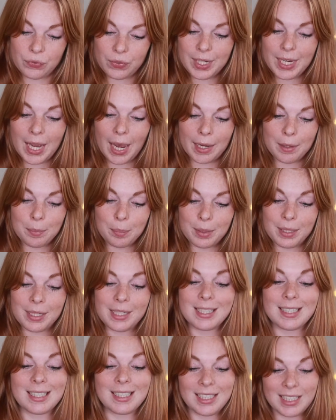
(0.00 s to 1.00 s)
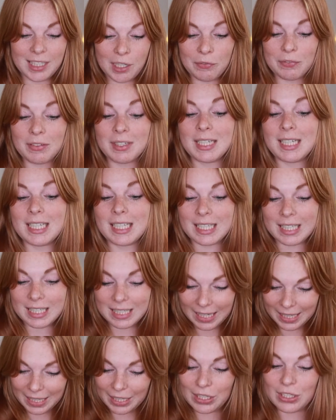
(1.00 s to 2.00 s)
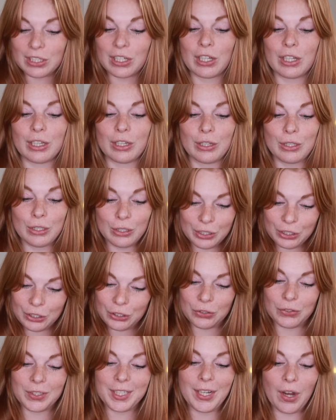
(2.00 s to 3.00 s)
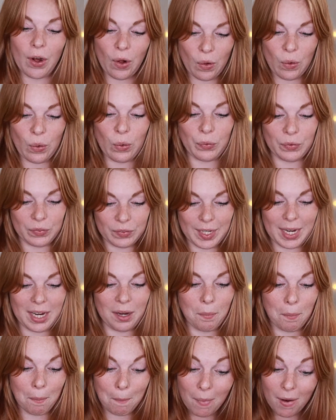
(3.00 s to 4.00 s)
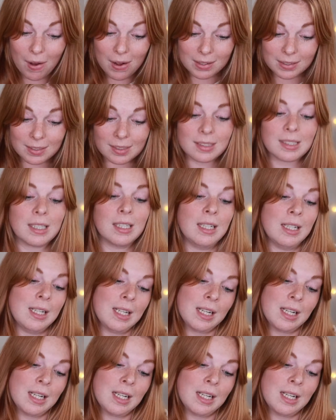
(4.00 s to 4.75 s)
VIP 7 Second Luxury All Day Mask.